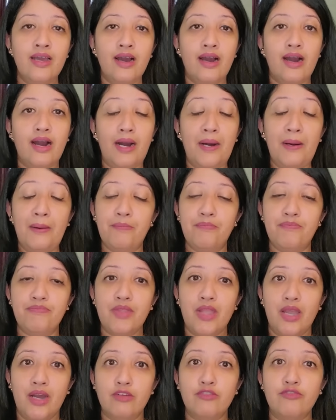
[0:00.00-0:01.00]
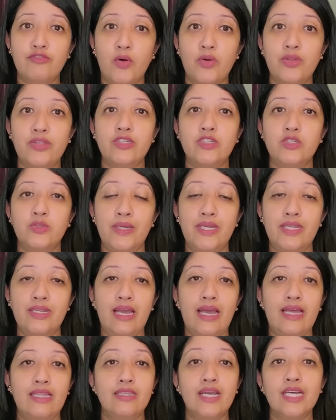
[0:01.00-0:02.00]
um, uh, for the sweet
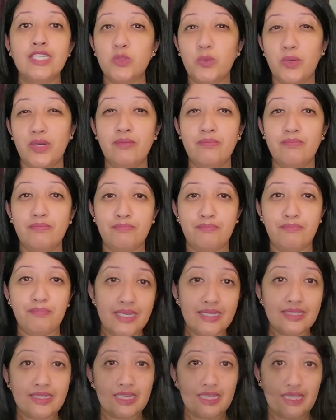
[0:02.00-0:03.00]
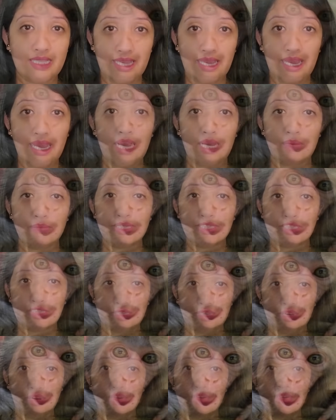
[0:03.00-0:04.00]
and that's what basically
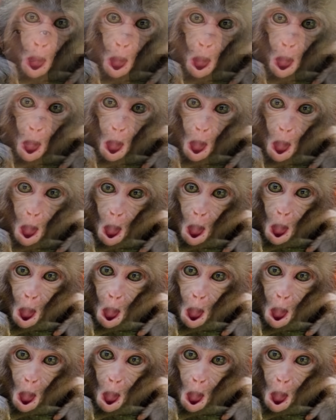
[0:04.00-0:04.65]
habits are. When, when